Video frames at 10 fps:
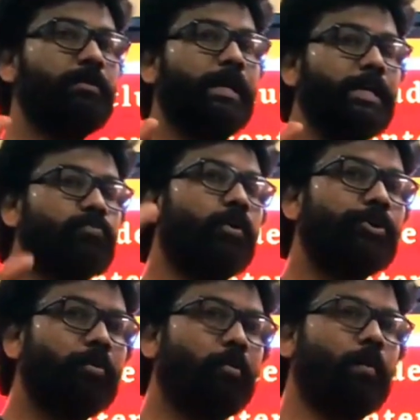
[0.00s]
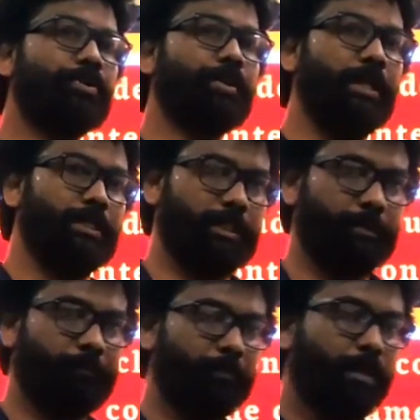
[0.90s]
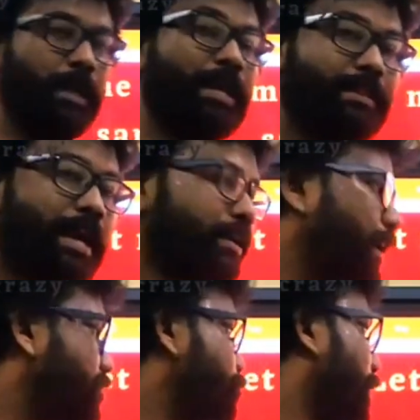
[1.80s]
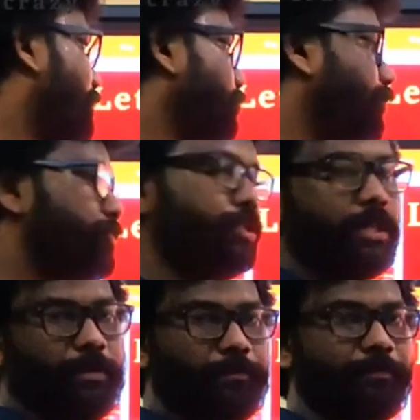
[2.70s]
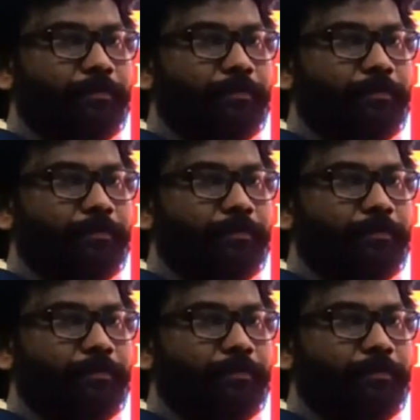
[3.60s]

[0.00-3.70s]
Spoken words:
That is what your question is. In that case, you have to use still.